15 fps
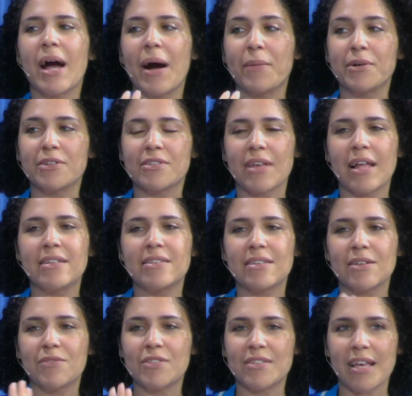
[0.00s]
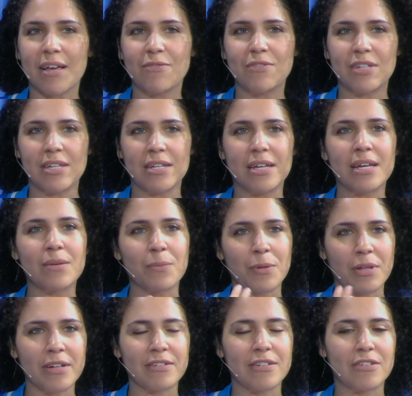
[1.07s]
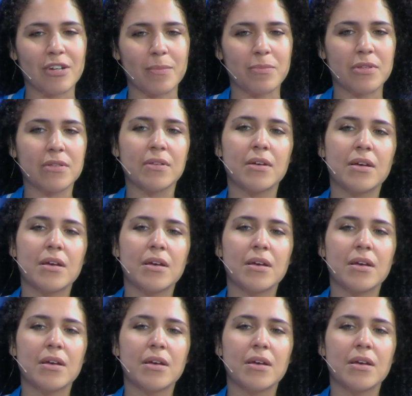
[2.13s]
our sense of safety in relationships?